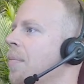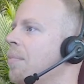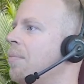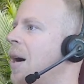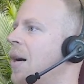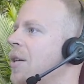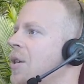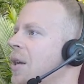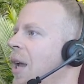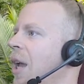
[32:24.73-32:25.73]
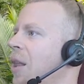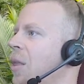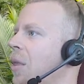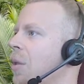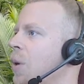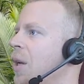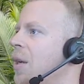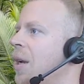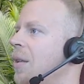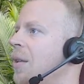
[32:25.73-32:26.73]
March 8th,
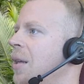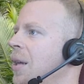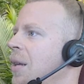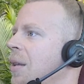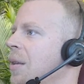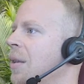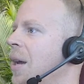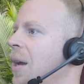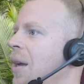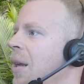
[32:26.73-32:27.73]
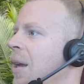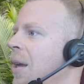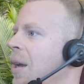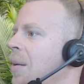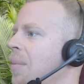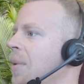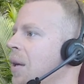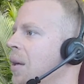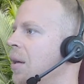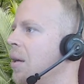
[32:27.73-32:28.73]
2019, 9 a.m.
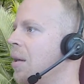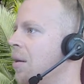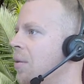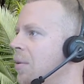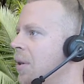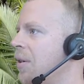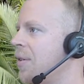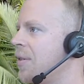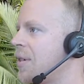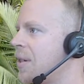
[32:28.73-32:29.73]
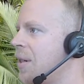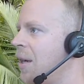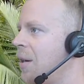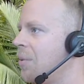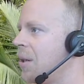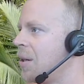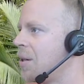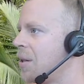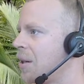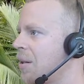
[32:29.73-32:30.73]
Where does it say where
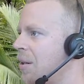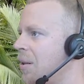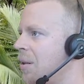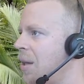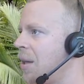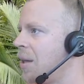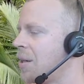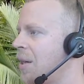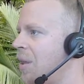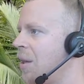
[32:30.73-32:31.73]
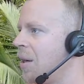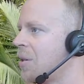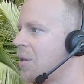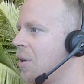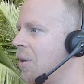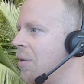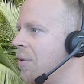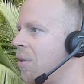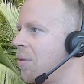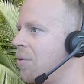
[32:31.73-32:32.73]
exactly the dates? I think it's going
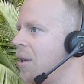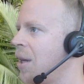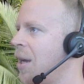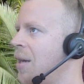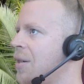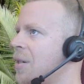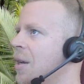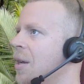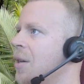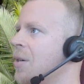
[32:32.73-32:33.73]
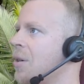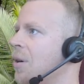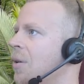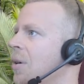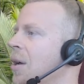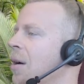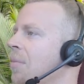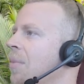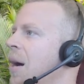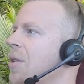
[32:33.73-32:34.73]
over 3 days. So
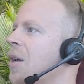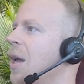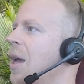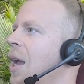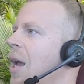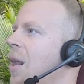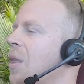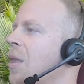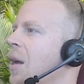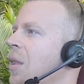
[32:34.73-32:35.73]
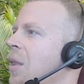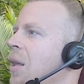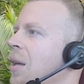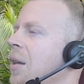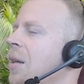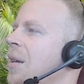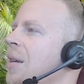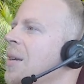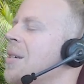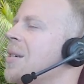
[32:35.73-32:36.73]
March 8th, I think,
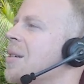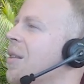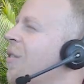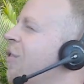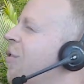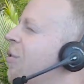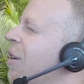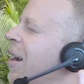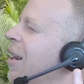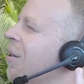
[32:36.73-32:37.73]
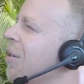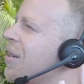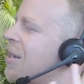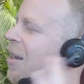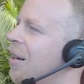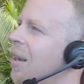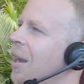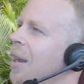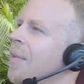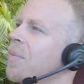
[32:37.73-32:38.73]
is the Friday or the
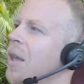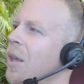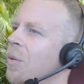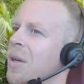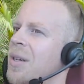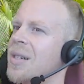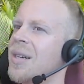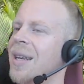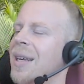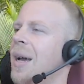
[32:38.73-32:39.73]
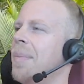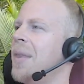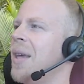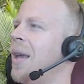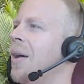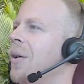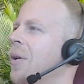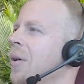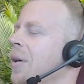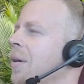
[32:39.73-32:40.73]
Saturday. We are setting up there
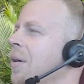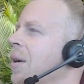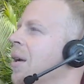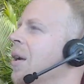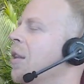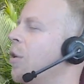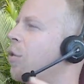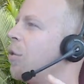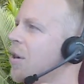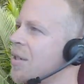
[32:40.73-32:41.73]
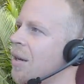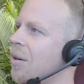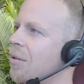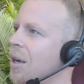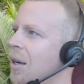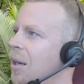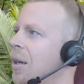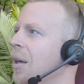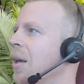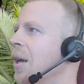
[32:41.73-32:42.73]
on the Thursday already,
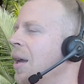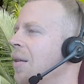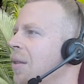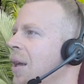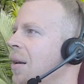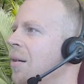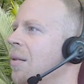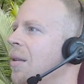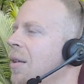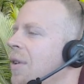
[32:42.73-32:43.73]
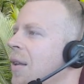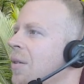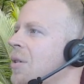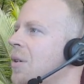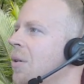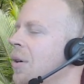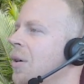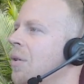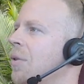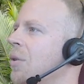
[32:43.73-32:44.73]
and then the event is
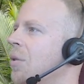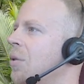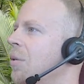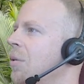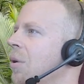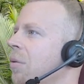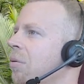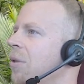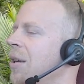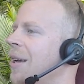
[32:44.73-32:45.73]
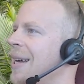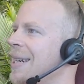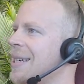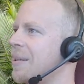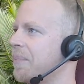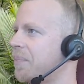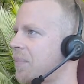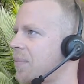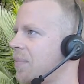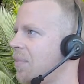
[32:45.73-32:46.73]
going over 2 or 3 days.
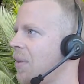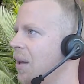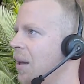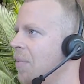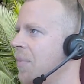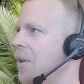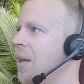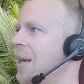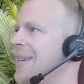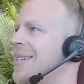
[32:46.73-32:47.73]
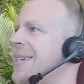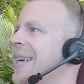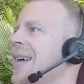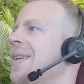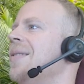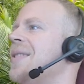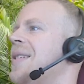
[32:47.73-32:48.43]
It's again